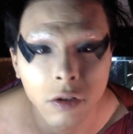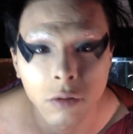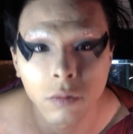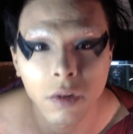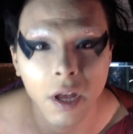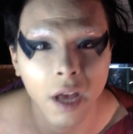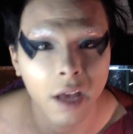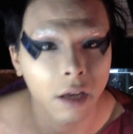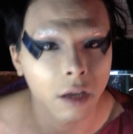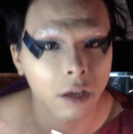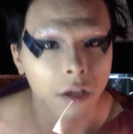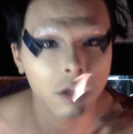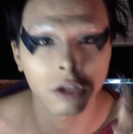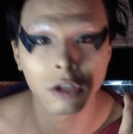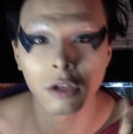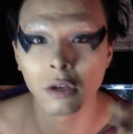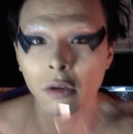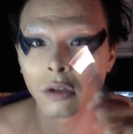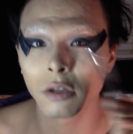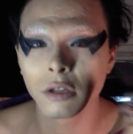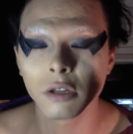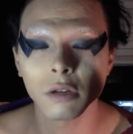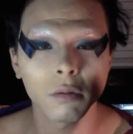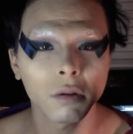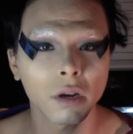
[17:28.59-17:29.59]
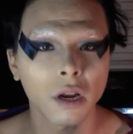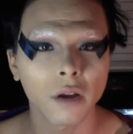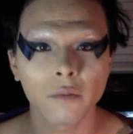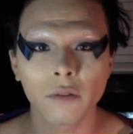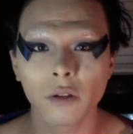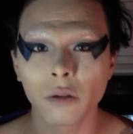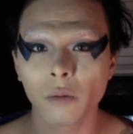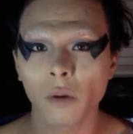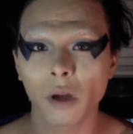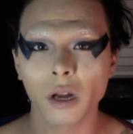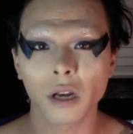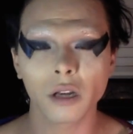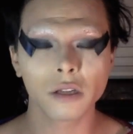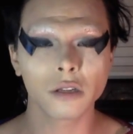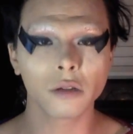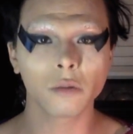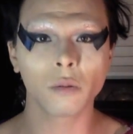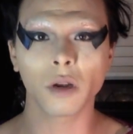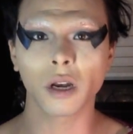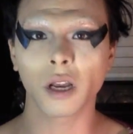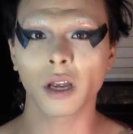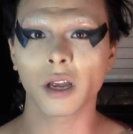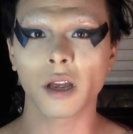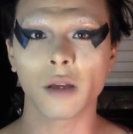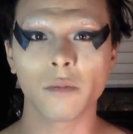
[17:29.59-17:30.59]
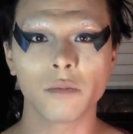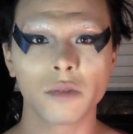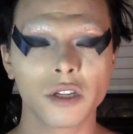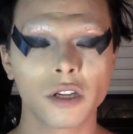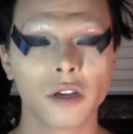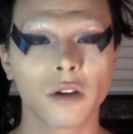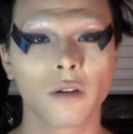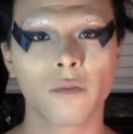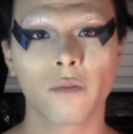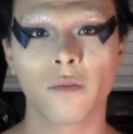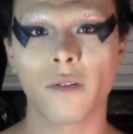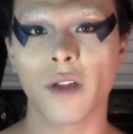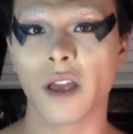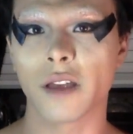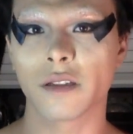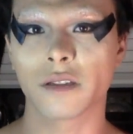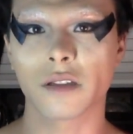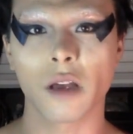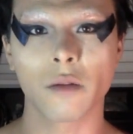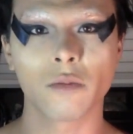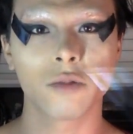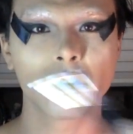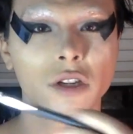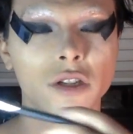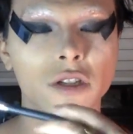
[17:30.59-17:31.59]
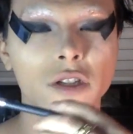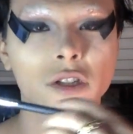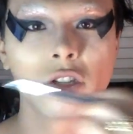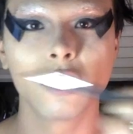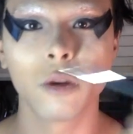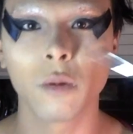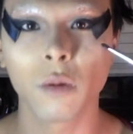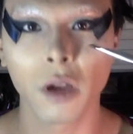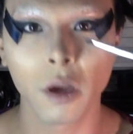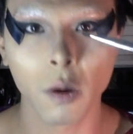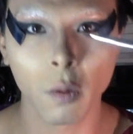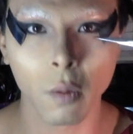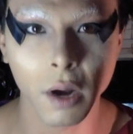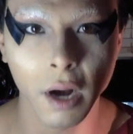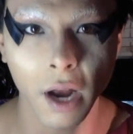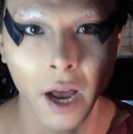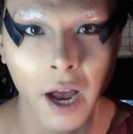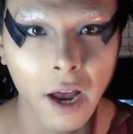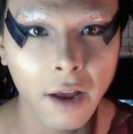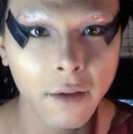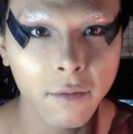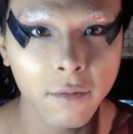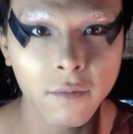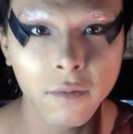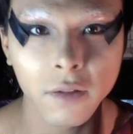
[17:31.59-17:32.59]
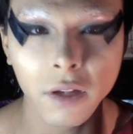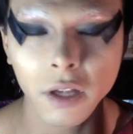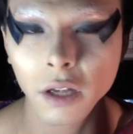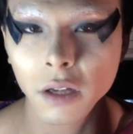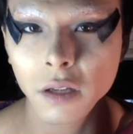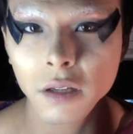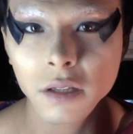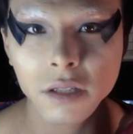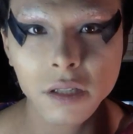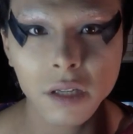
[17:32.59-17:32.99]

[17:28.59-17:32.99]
Like, you can do whatever you want to do when it comes to your face. I'm just doing what I feel is